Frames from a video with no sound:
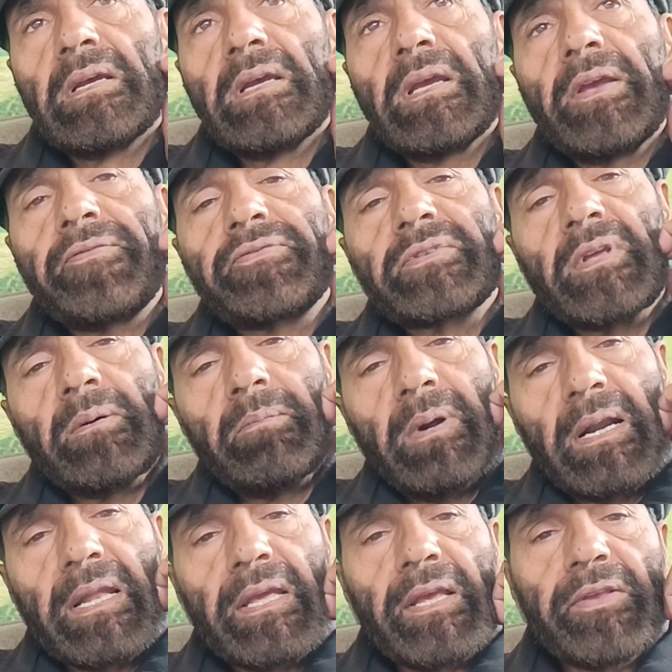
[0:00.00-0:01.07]
If
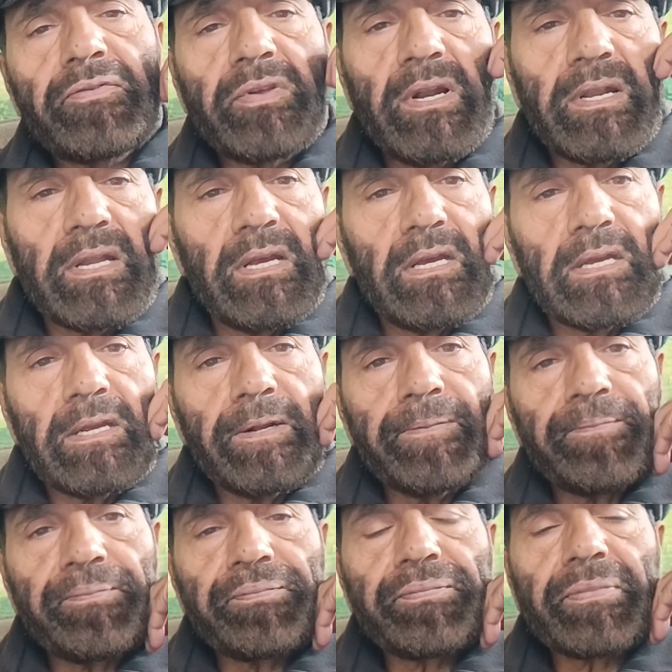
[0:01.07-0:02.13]
somebody is setting
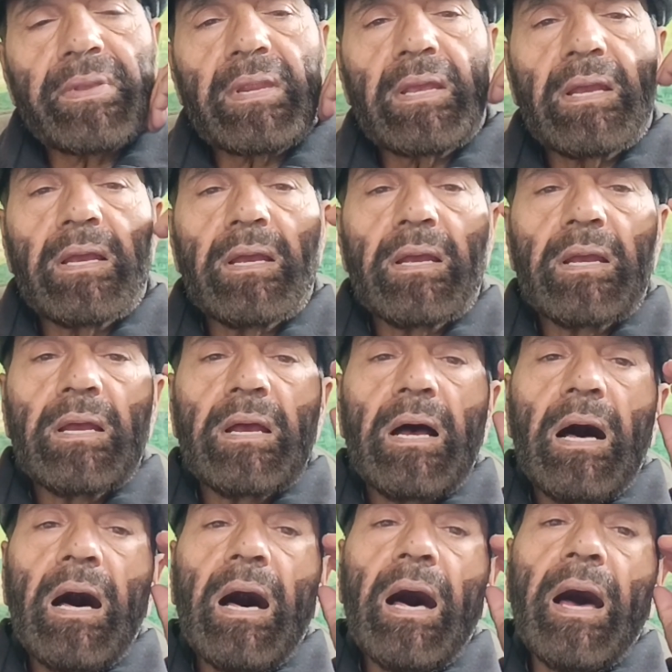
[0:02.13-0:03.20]

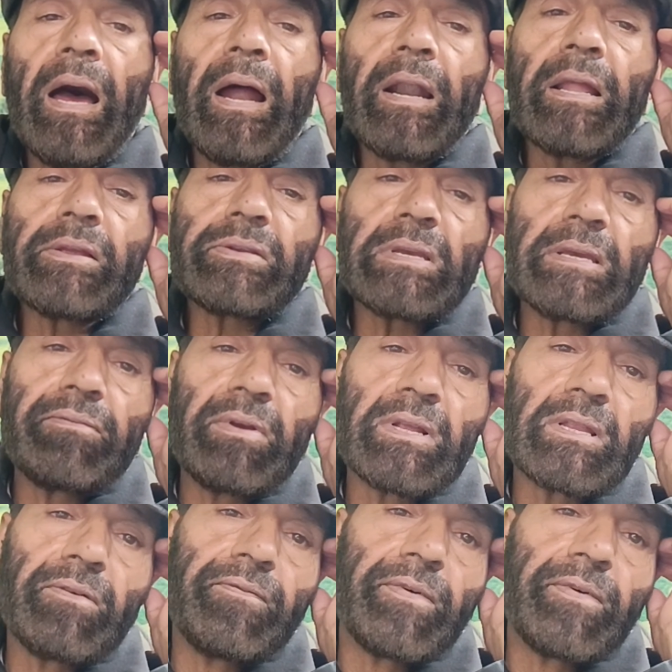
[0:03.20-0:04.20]
and achieving the